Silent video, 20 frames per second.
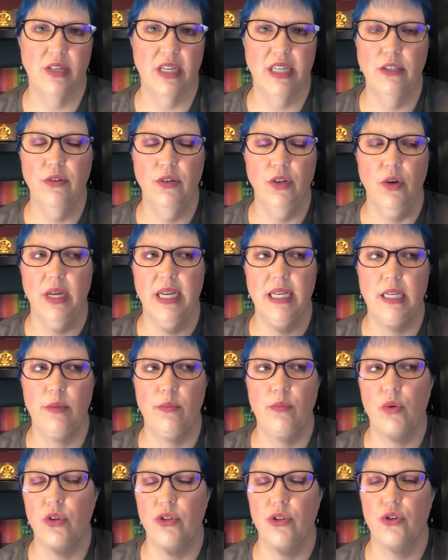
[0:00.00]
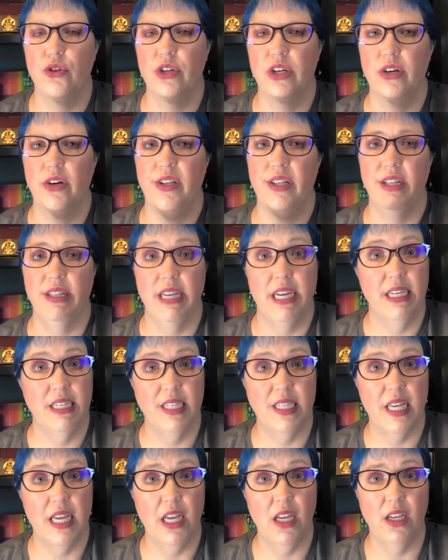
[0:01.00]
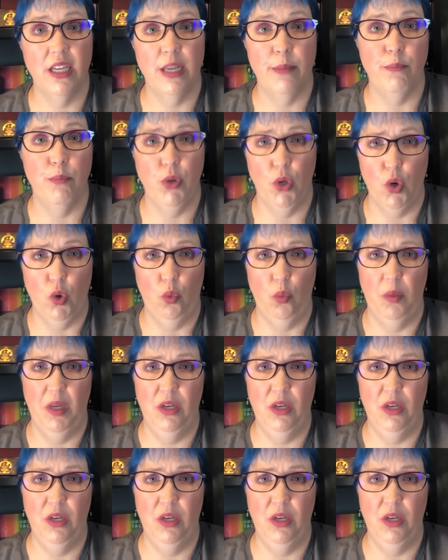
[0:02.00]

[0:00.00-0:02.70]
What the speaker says: don't know, I didn't pull the trigger, and then they had a sale and boom,